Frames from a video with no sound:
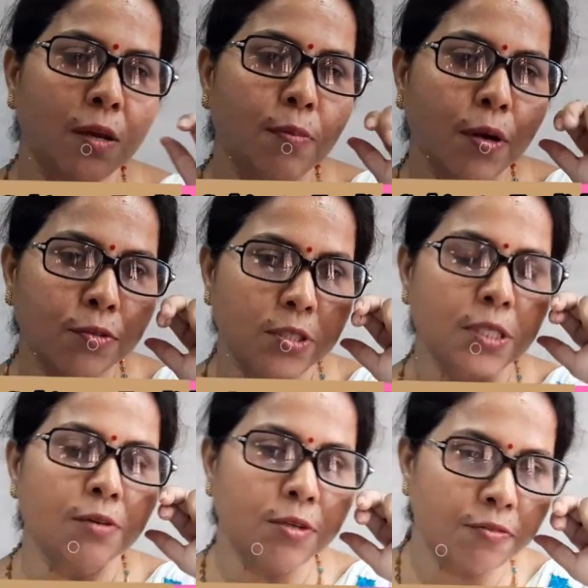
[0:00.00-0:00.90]
about
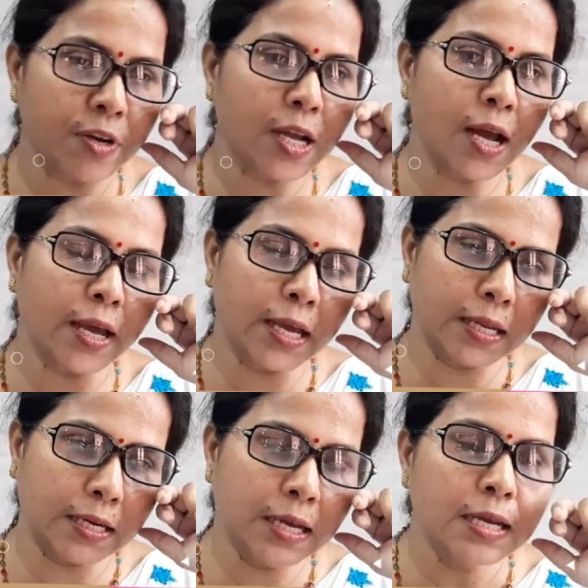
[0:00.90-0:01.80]
South Africa
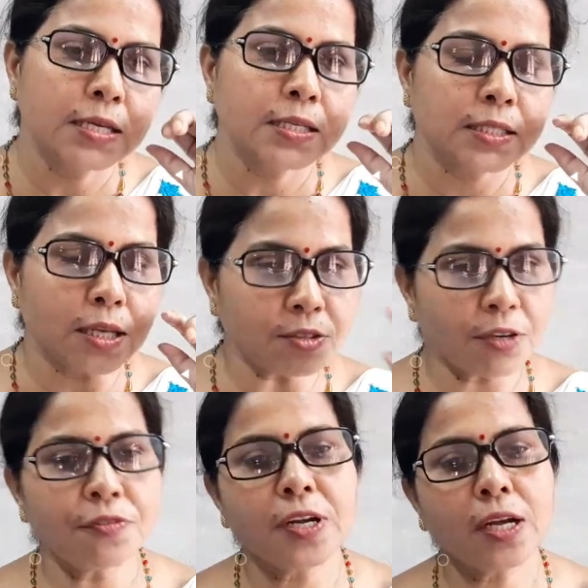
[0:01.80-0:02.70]
and South
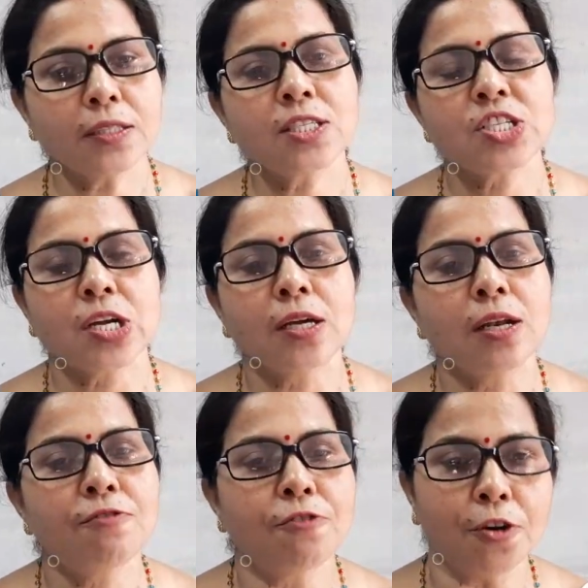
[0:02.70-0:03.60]
African
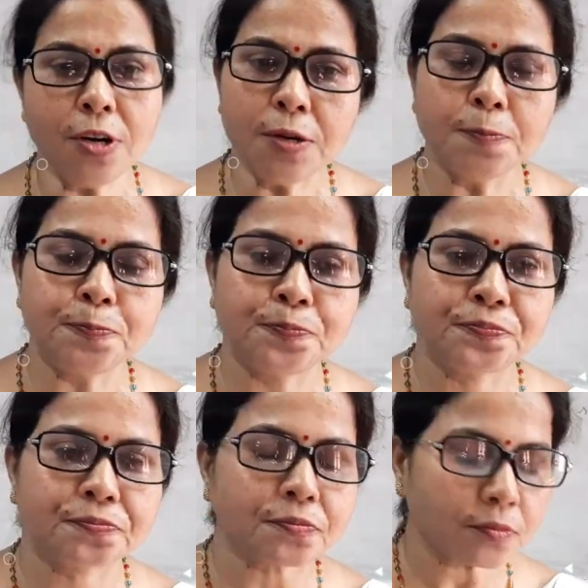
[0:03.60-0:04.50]
struggle for
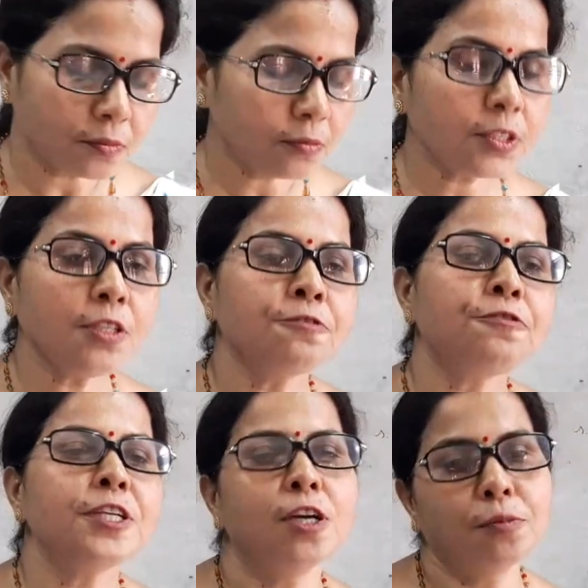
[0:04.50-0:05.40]

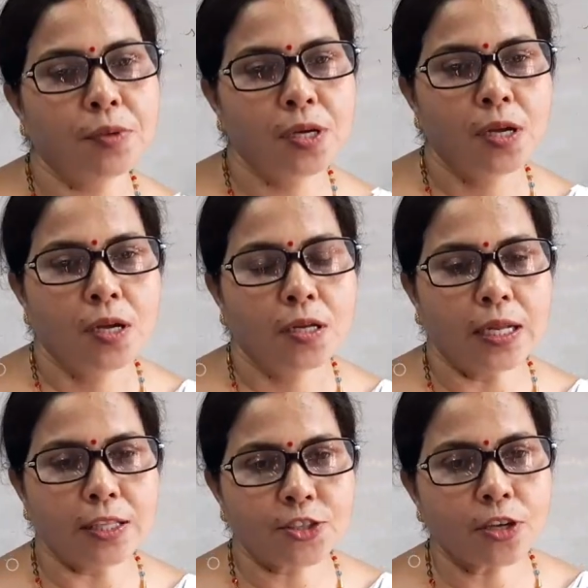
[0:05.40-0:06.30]
freedom.
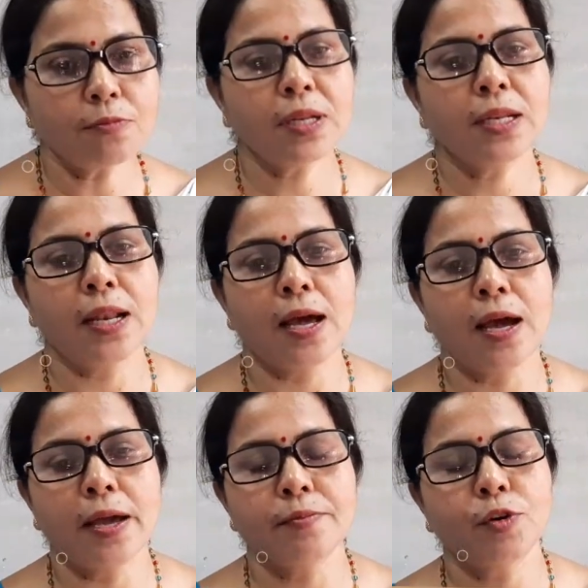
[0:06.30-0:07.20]
Nelson
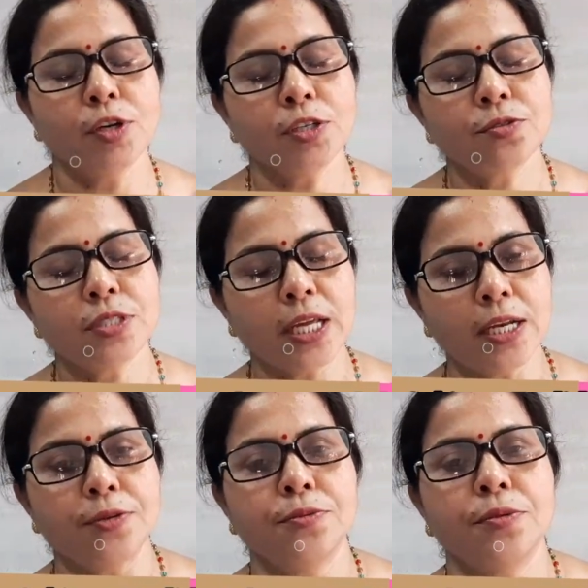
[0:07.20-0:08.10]
Mandela, I am going to
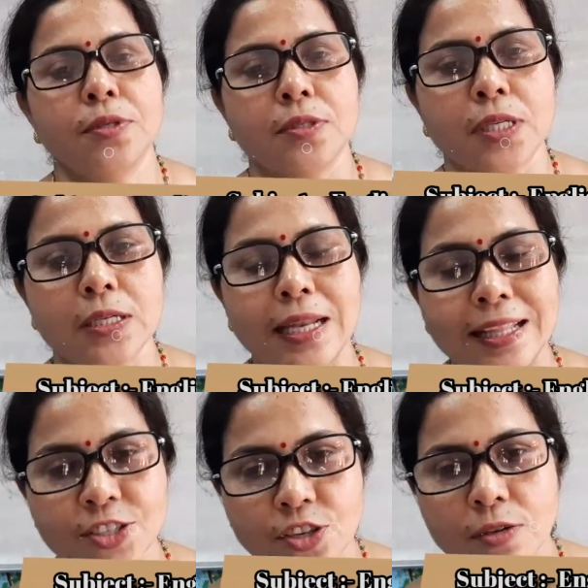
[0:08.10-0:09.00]
tell you that
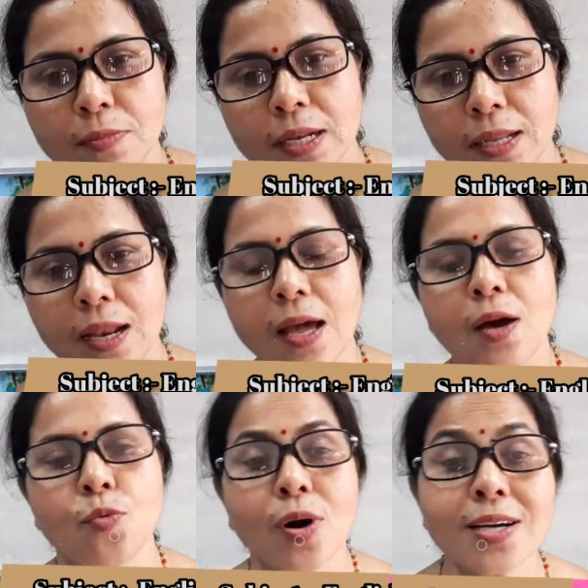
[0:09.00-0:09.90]
Nelson
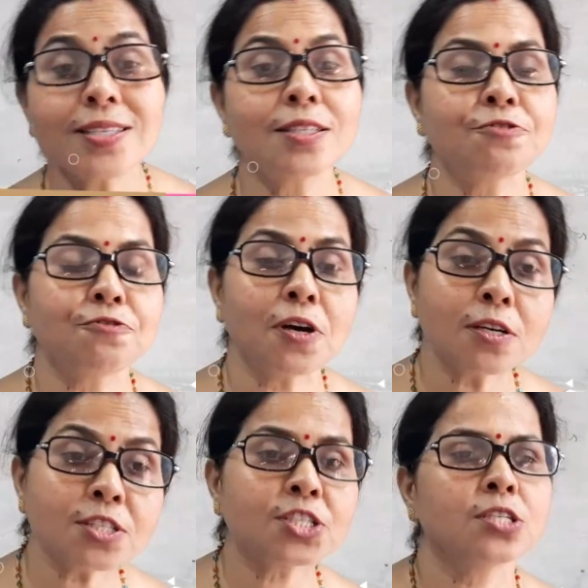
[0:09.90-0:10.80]
Mandela was the
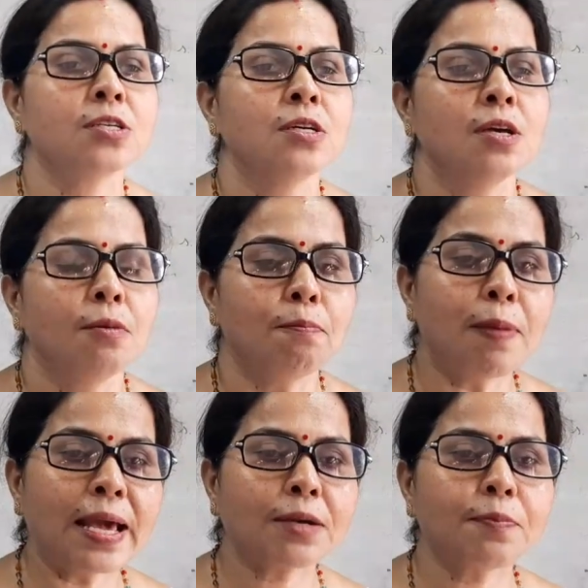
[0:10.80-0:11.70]
first
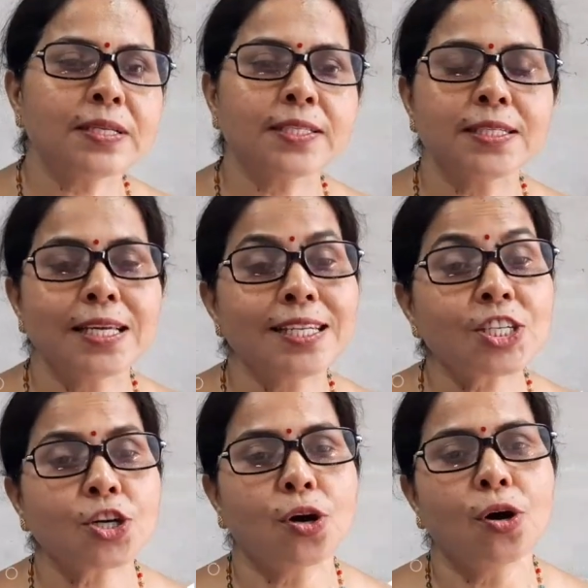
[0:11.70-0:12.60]
black
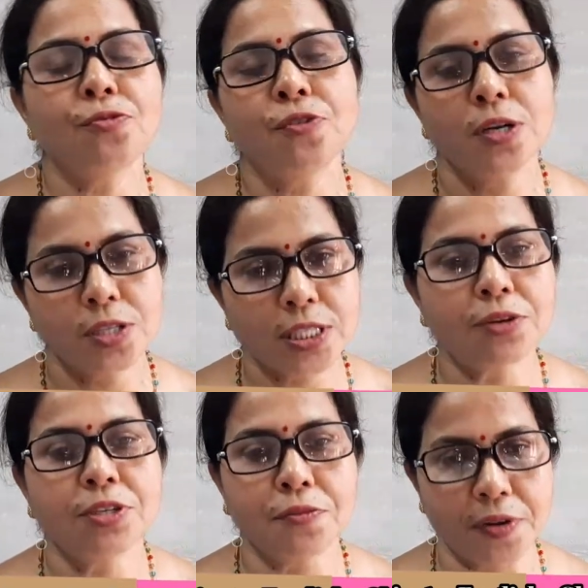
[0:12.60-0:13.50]
president of
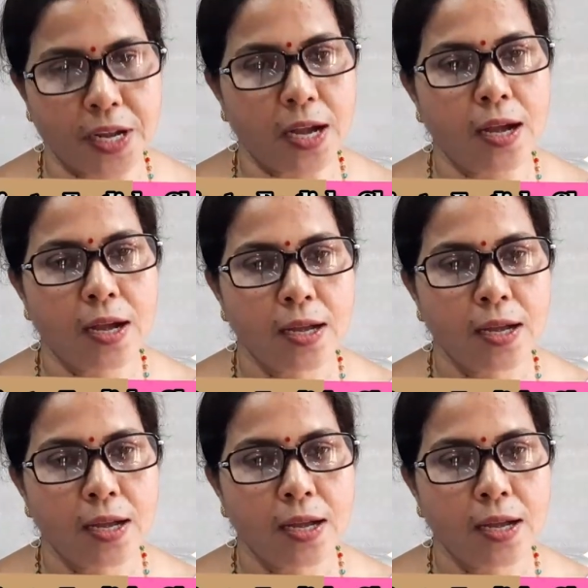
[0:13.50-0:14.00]
South Africa,